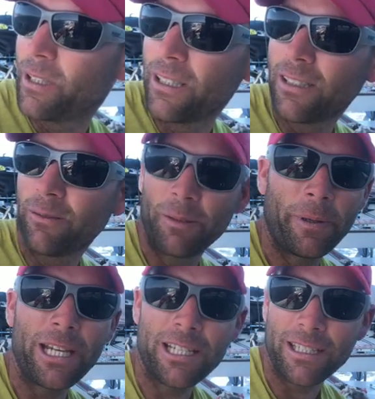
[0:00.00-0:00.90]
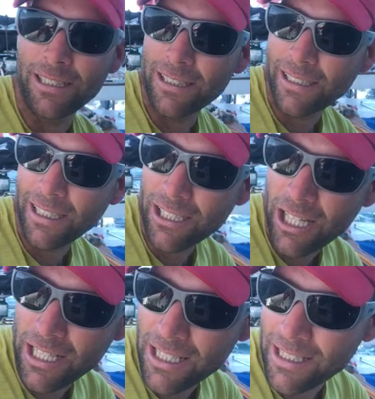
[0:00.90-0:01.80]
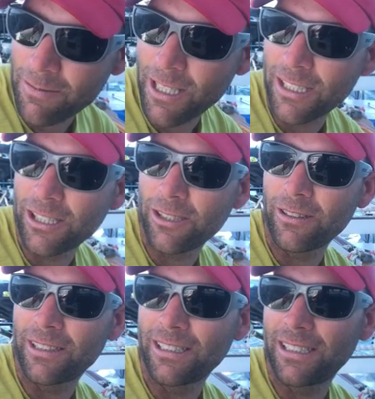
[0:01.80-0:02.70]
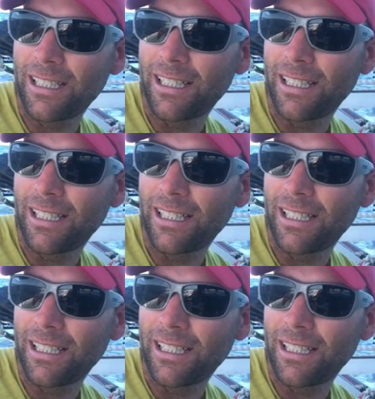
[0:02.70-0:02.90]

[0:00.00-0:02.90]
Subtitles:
be a little bit patient in sail changes, making sure that